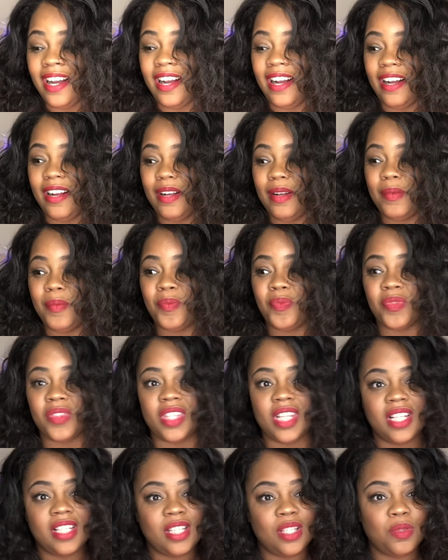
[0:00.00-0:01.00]

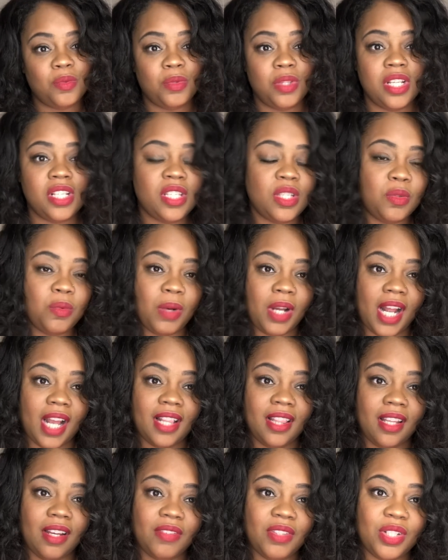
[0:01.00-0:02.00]
this is what
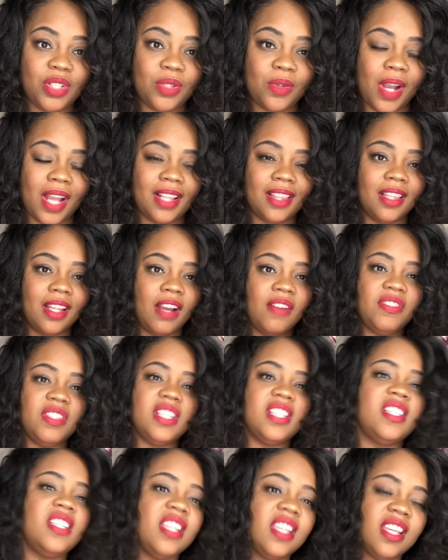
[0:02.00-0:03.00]
I love to do. I love
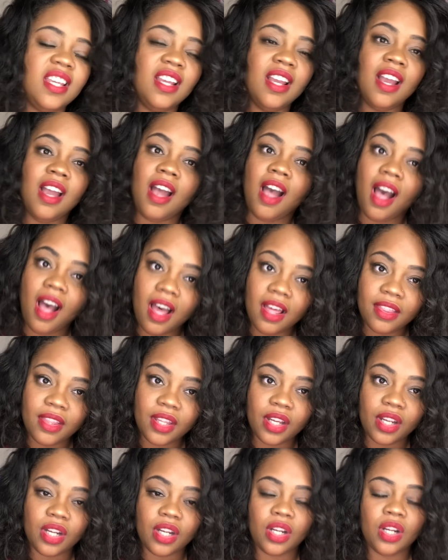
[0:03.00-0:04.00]
to see
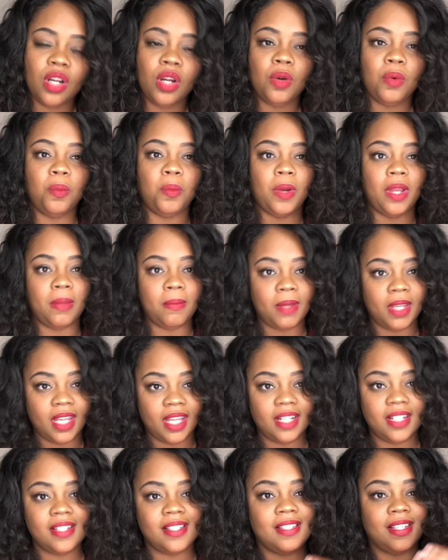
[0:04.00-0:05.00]
other
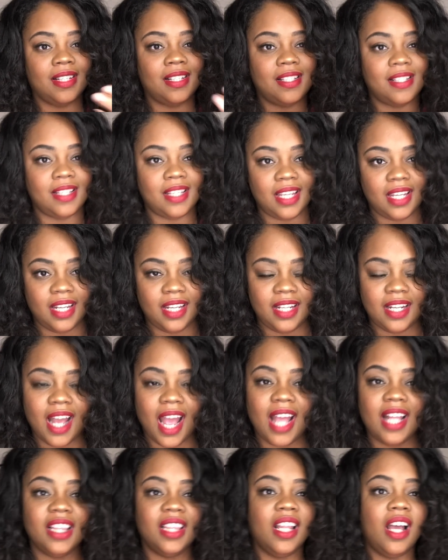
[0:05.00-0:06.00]
women succeed.
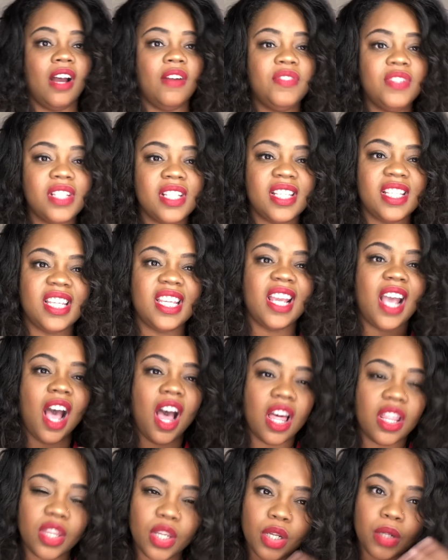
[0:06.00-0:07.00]
I love to see
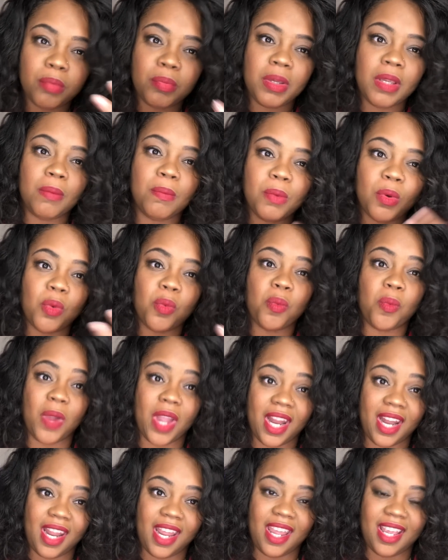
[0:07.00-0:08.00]
other people
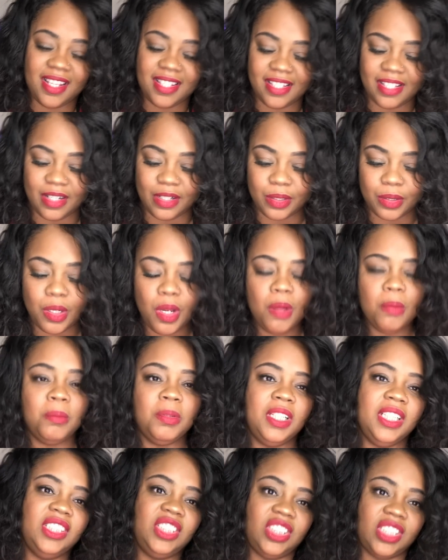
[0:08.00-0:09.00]
winning. So
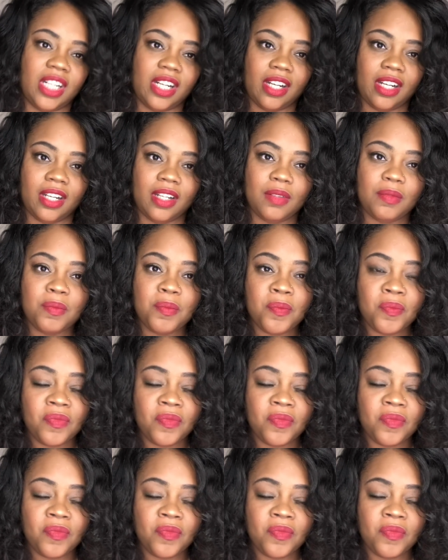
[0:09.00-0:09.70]
please share it.